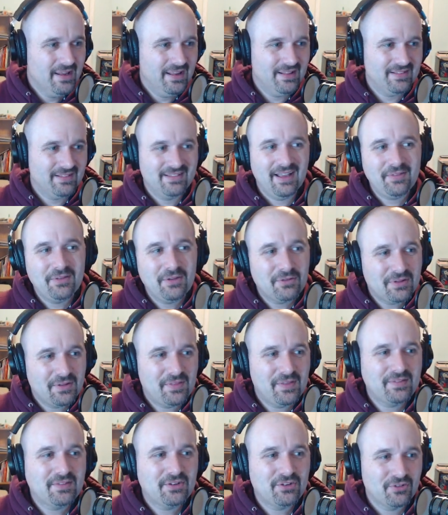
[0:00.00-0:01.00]
It's not the only
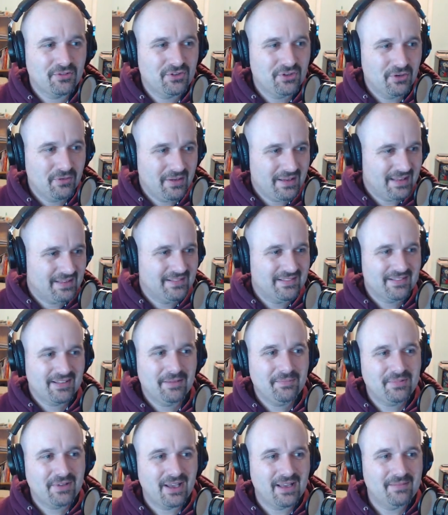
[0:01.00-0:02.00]
thing that you're doing. And
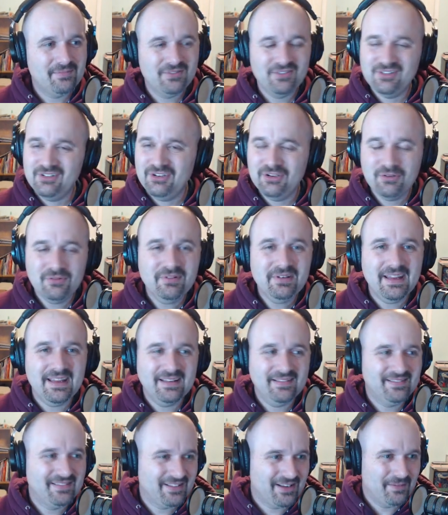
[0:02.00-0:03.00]
sometimes you
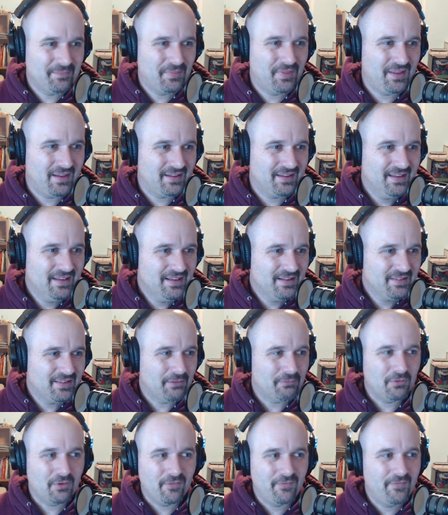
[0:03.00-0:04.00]
need something
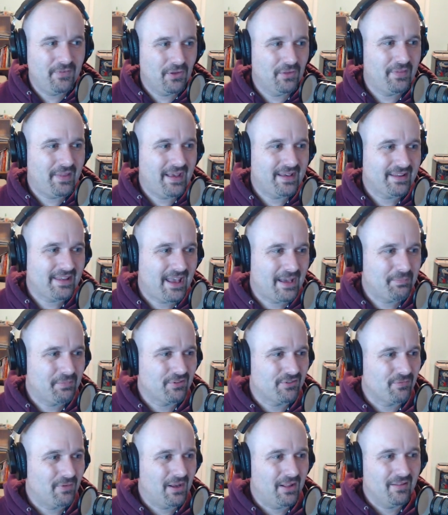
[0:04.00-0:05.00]
that will fill that gap
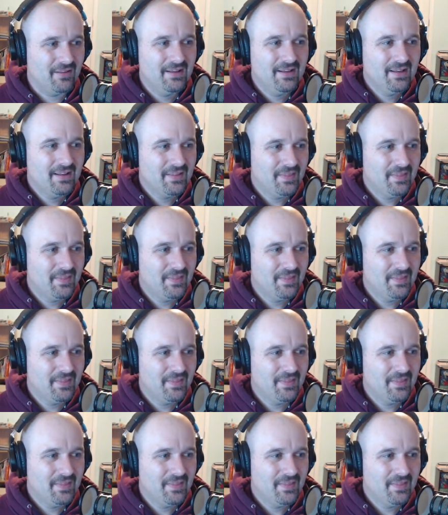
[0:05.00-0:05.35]
as well.